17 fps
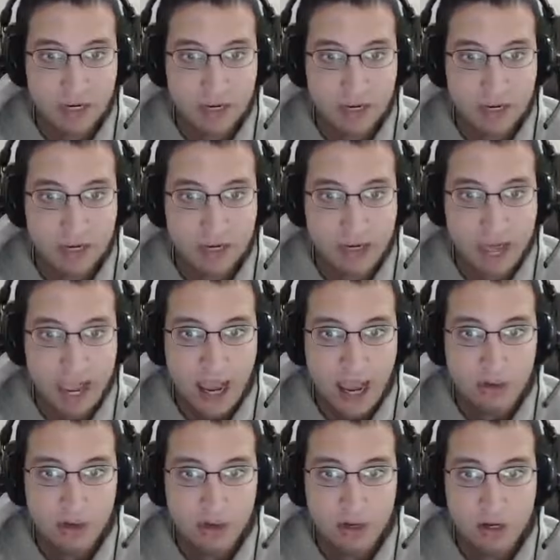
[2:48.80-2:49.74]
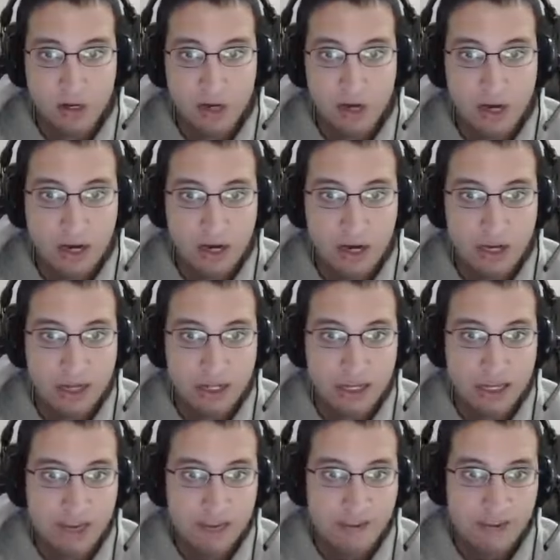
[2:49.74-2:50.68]
Now, uh,
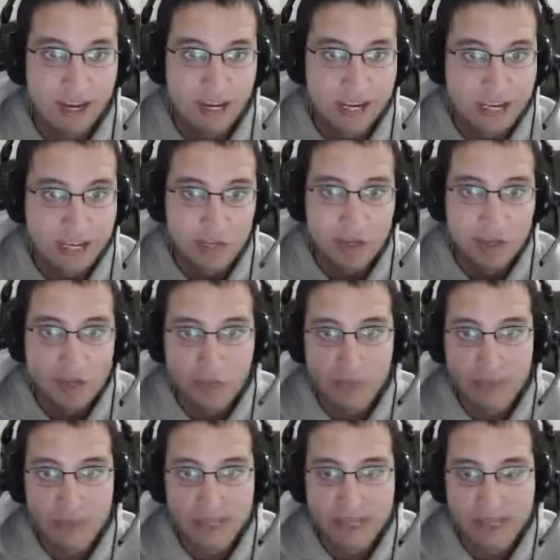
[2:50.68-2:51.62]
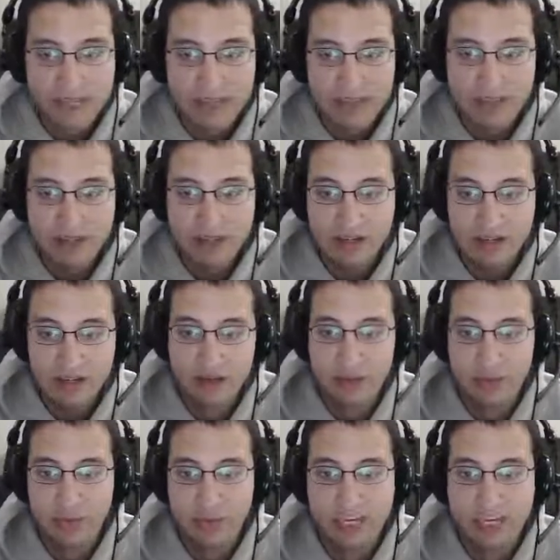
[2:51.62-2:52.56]
if I can clear B7 in a
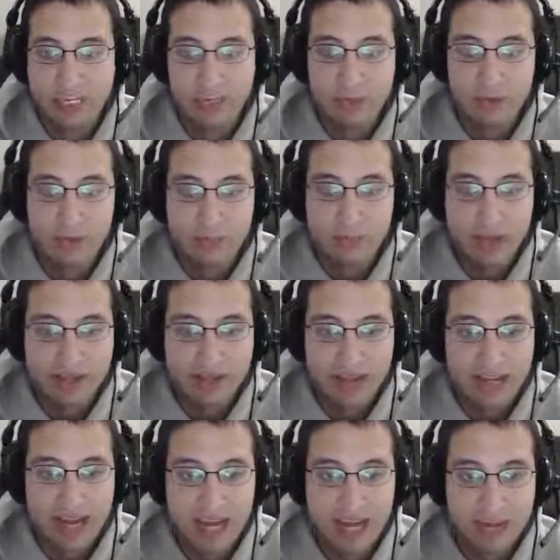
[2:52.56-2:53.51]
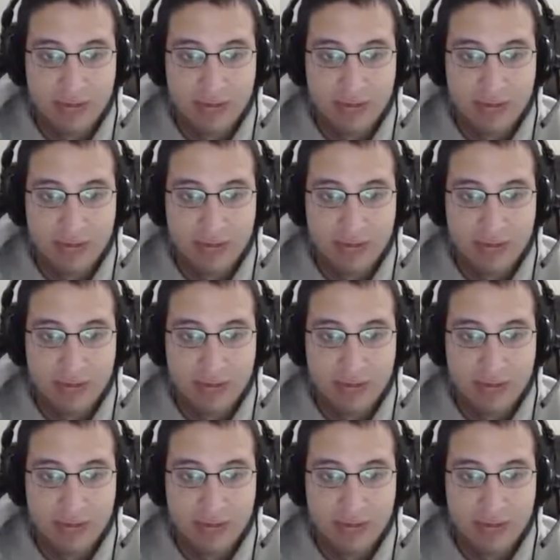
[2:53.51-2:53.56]
reasonable amount of time,